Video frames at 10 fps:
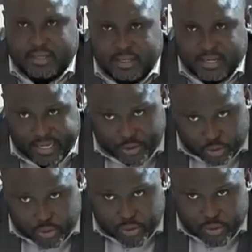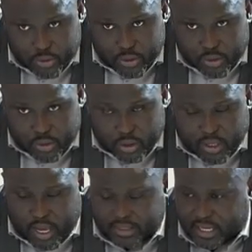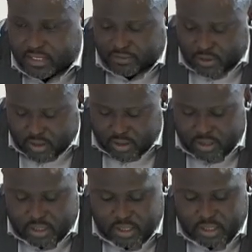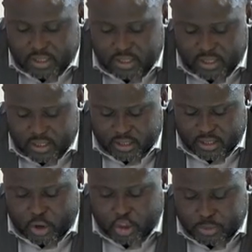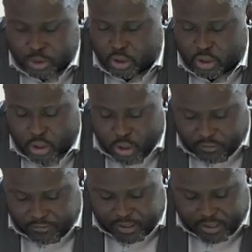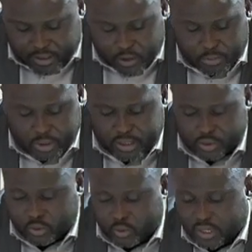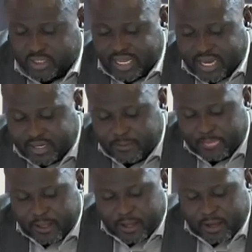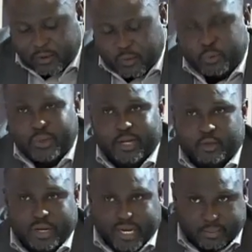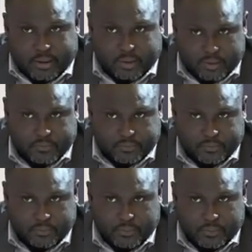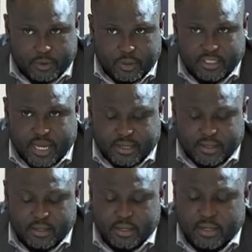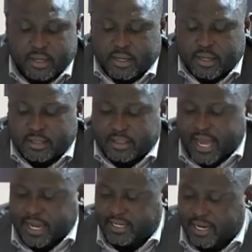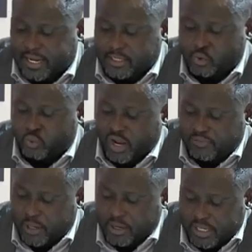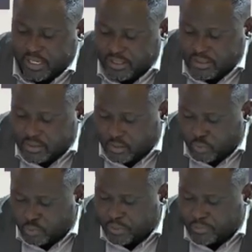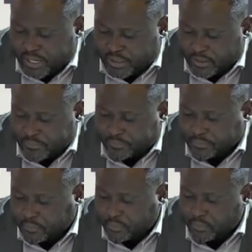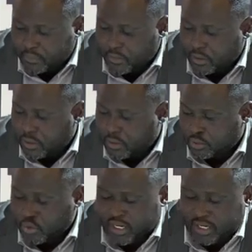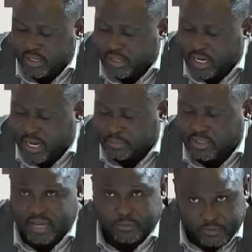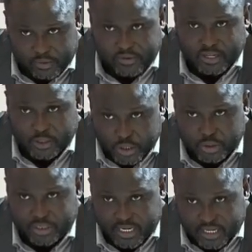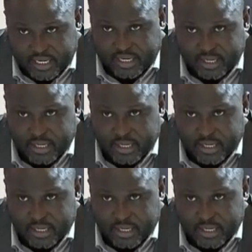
the nature. I think it's for the consumption of the commissioners to understand what we are talking about. You understand that? The idea is $12 million would be paid to the staff of the fire association technically.